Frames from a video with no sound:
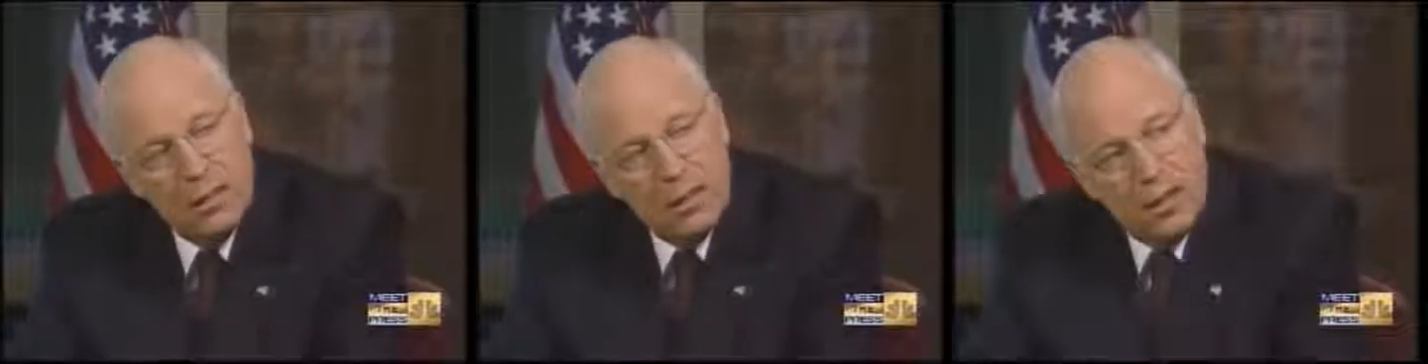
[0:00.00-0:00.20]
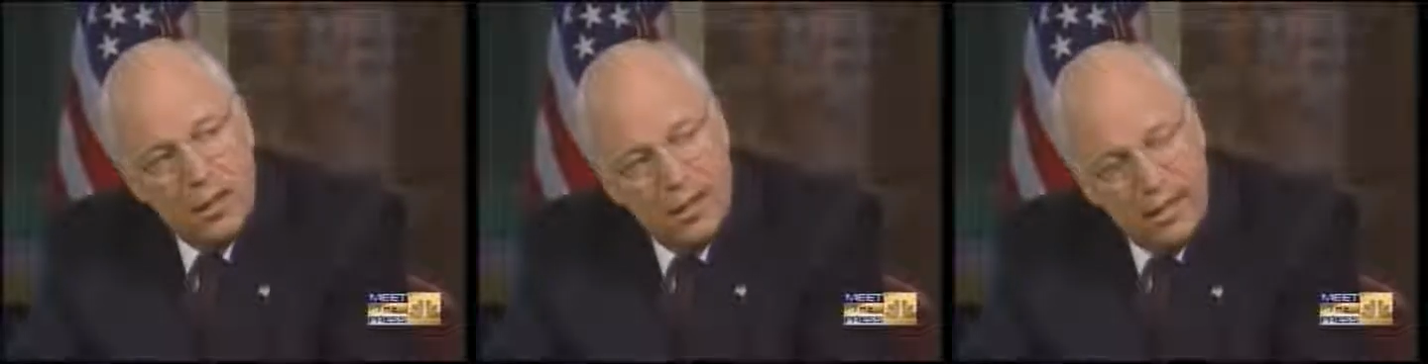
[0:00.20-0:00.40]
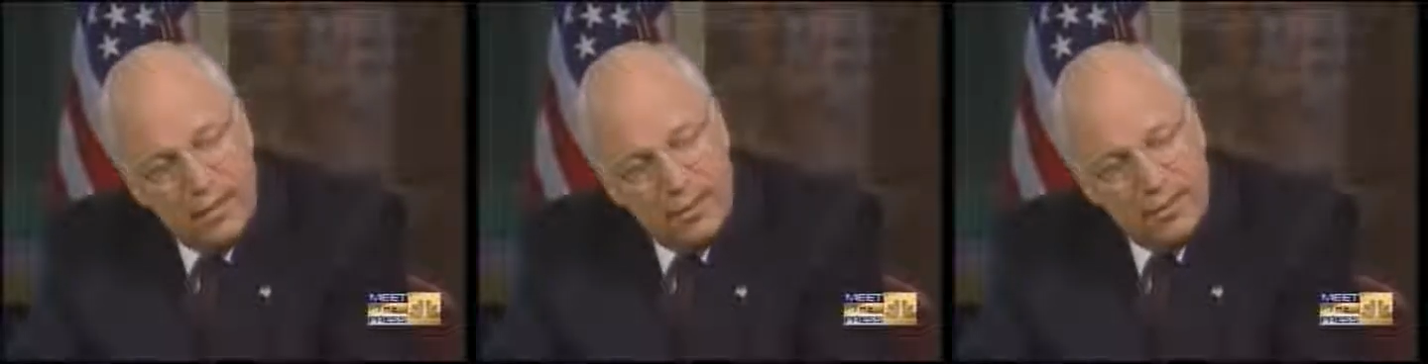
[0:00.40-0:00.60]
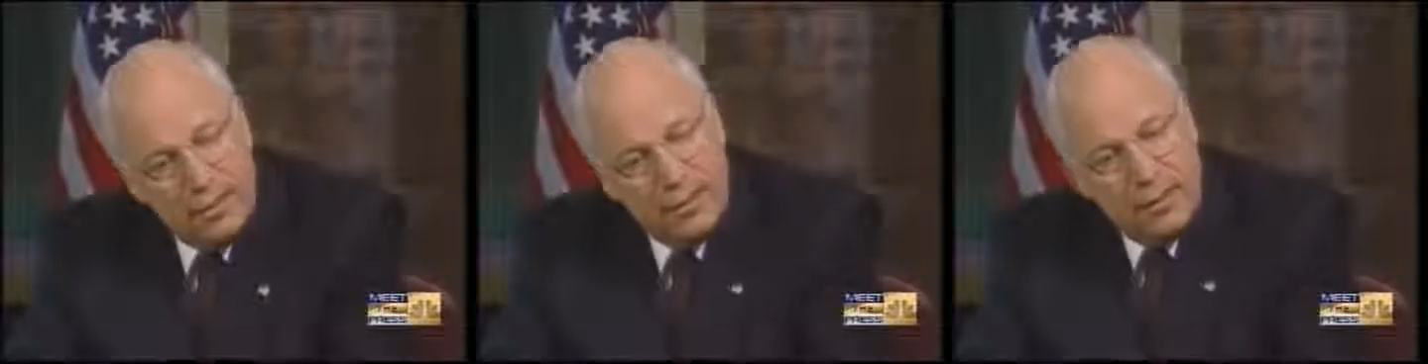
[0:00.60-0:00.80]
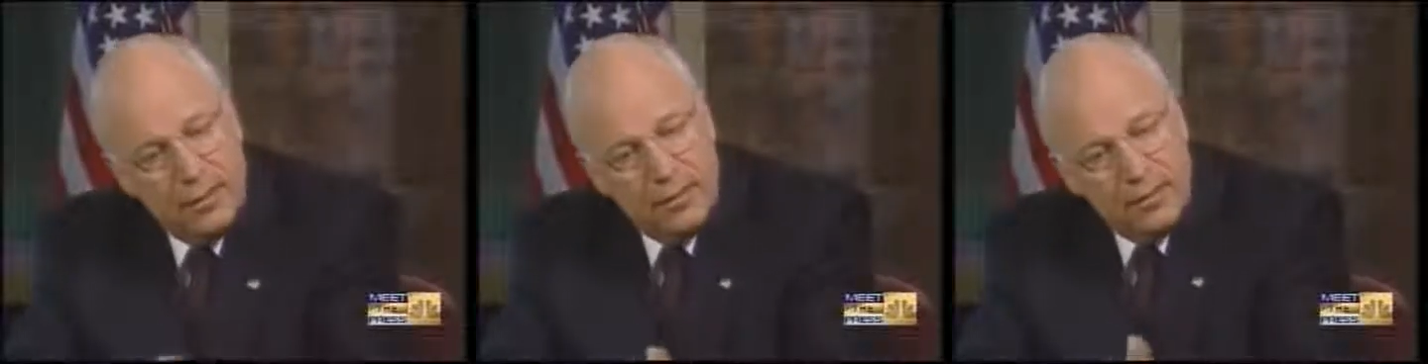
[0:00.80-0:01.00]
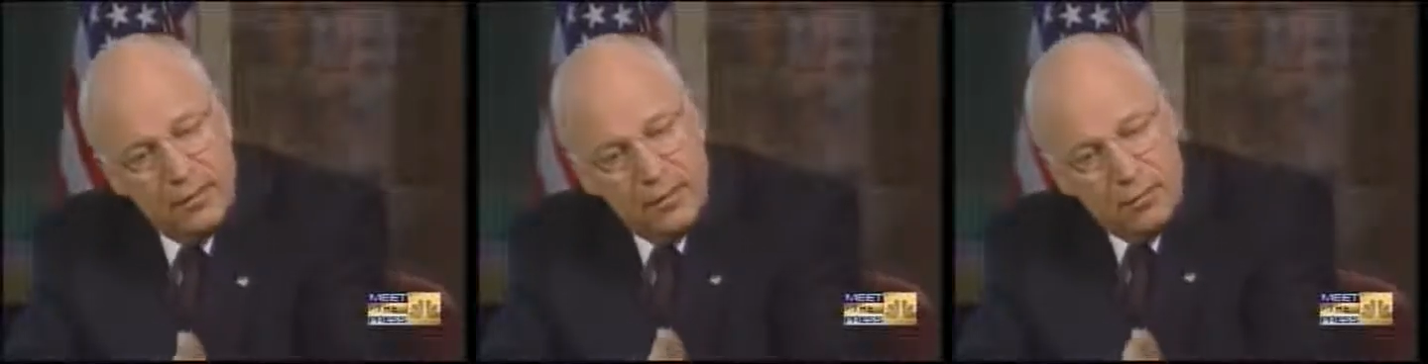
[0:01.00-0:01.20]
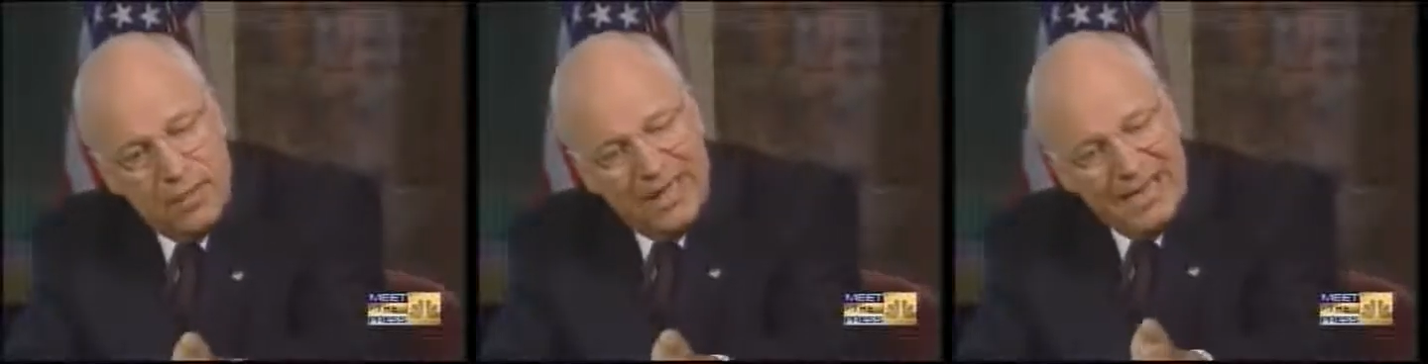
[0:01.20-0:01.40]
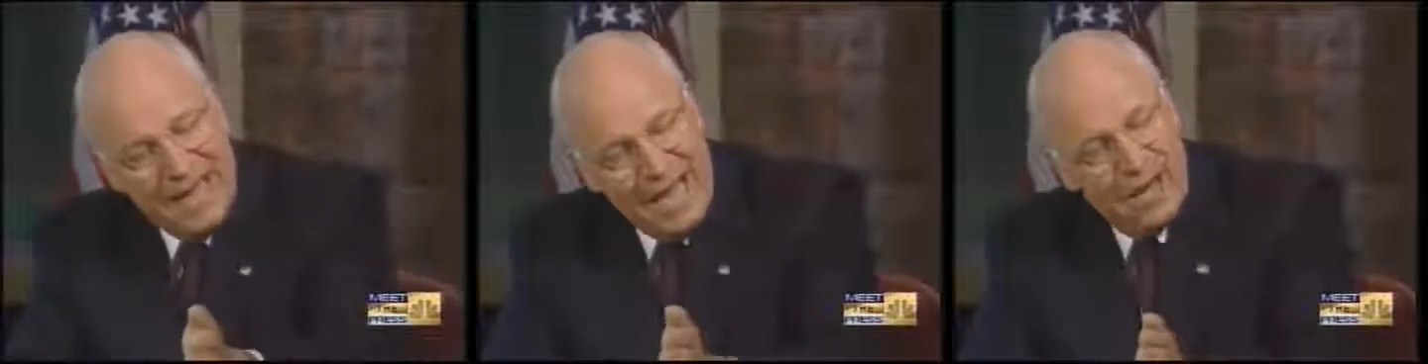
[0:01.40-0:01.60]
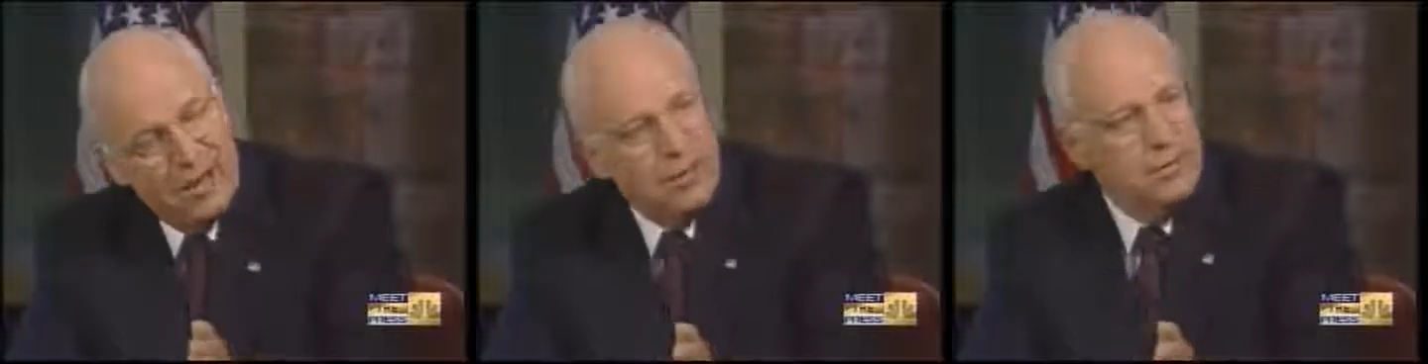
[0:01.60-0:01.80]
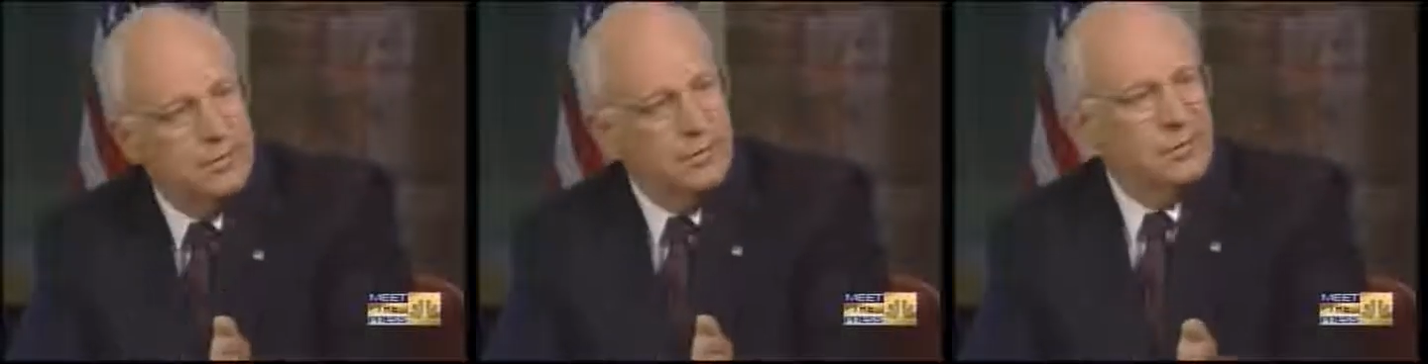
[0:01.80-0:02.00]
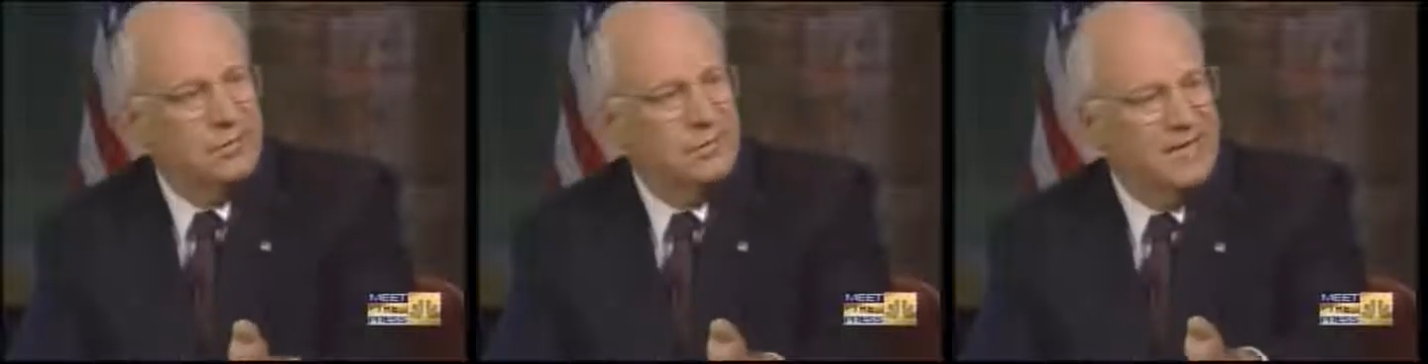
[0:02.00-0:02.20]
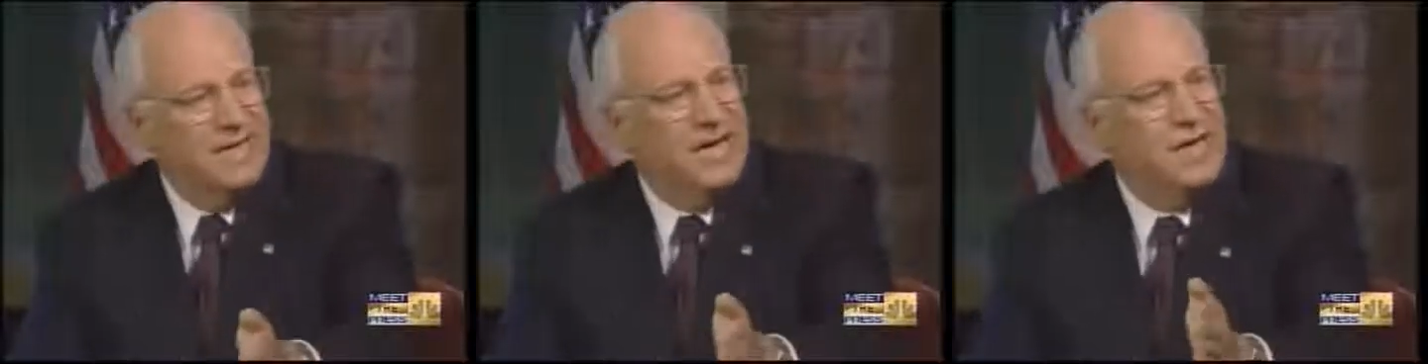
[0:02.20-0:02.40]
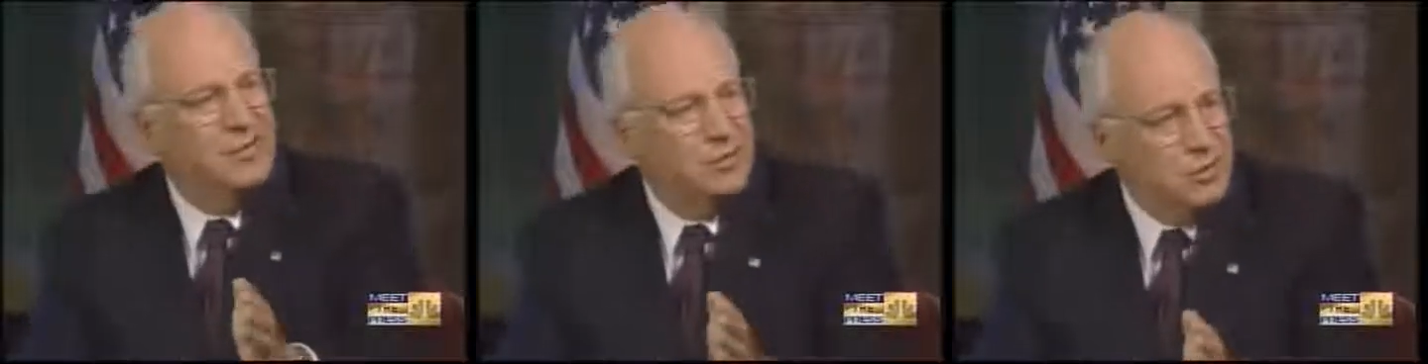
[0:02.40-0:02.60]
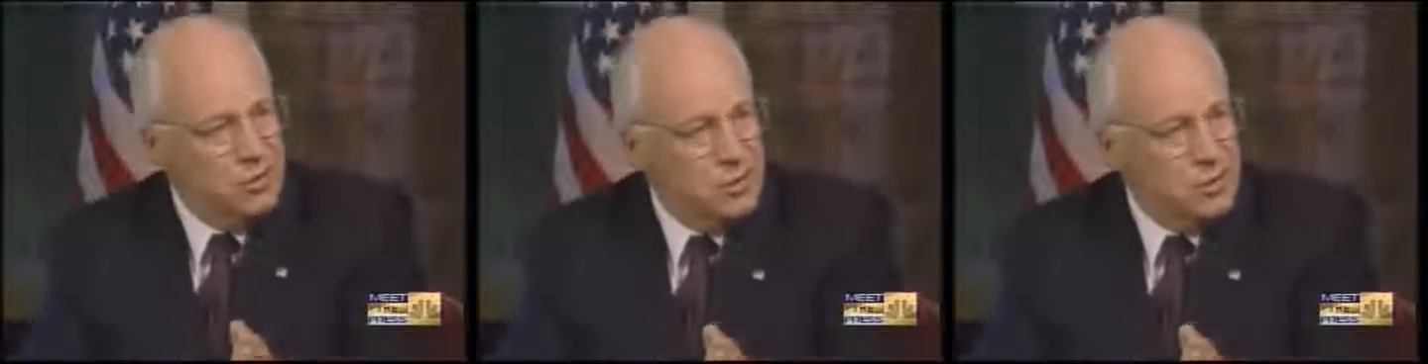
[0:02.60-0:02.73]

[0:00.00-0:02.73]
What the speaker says: And when it entered the danger